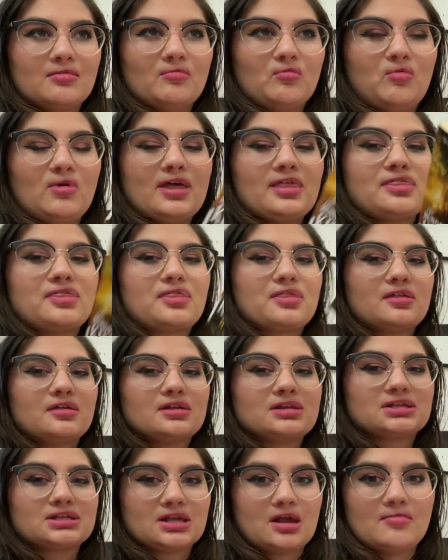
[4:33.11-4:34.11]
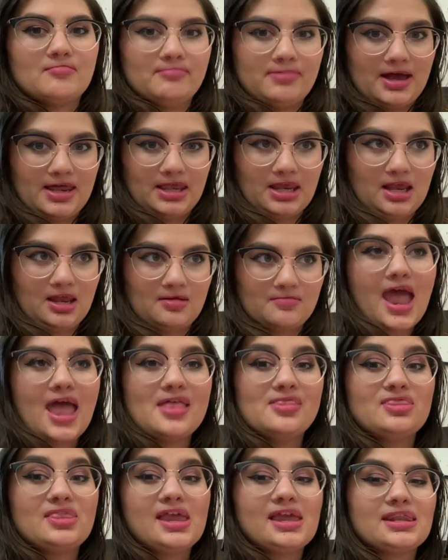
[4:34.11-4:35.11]
with somebody
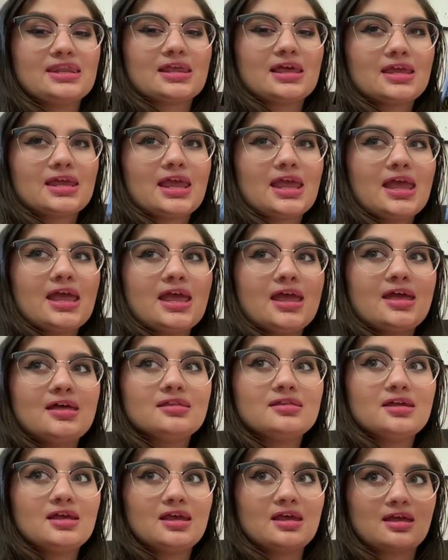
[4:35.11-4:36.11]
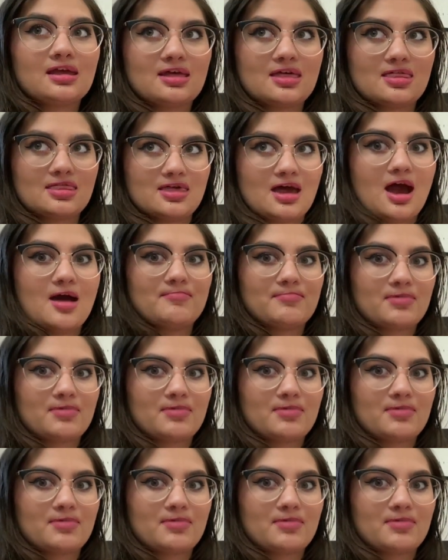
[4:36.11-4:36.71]
and then killing that